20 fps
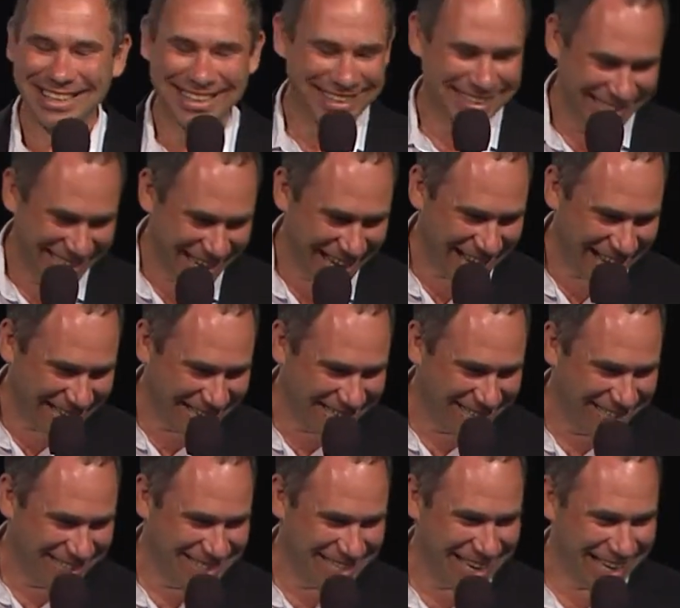Yeah,
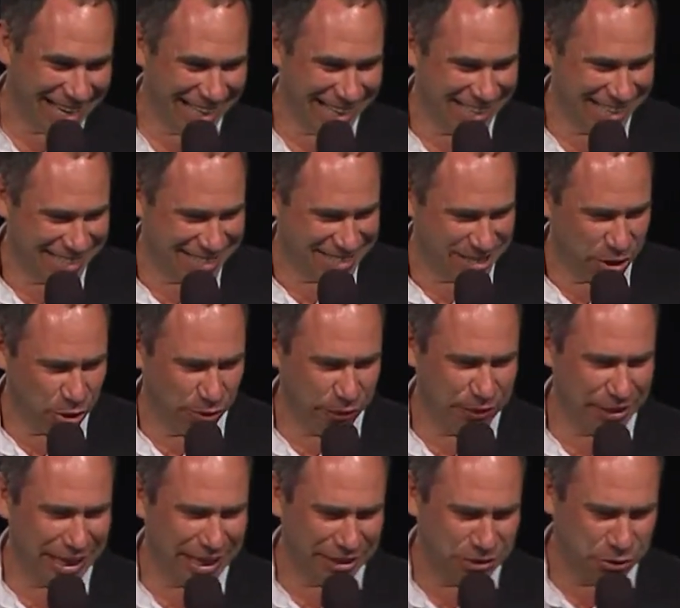exactly. So we
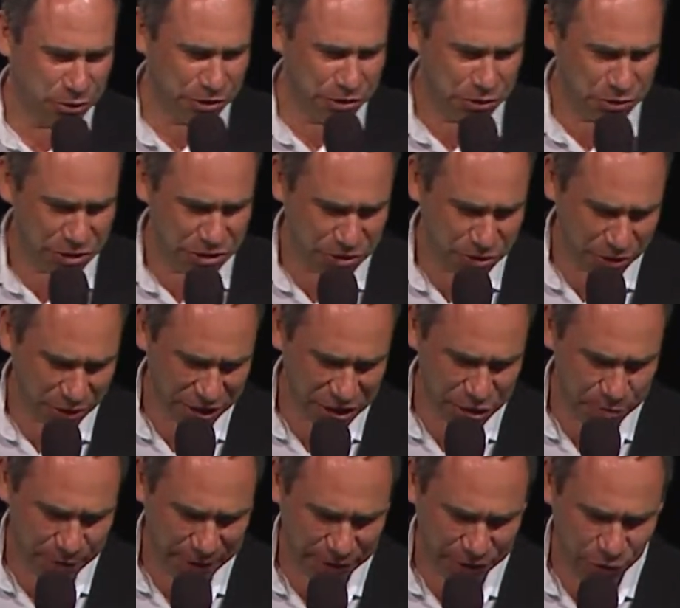would like to reduce the storage
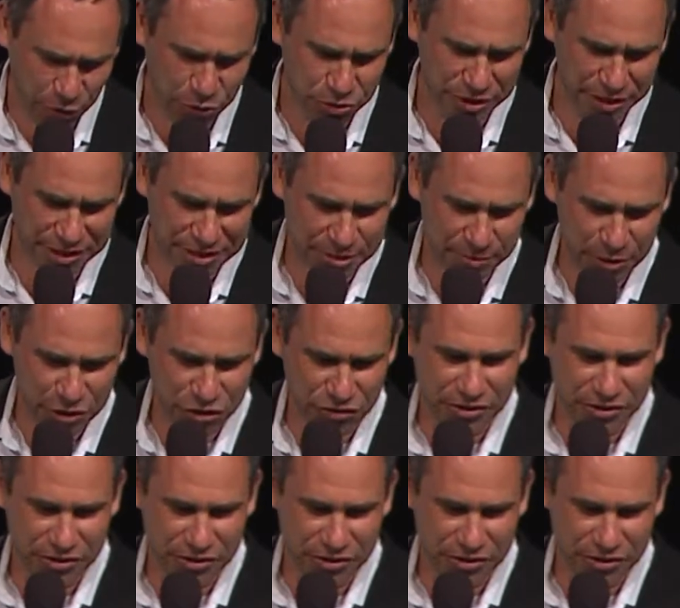space, reduce transmission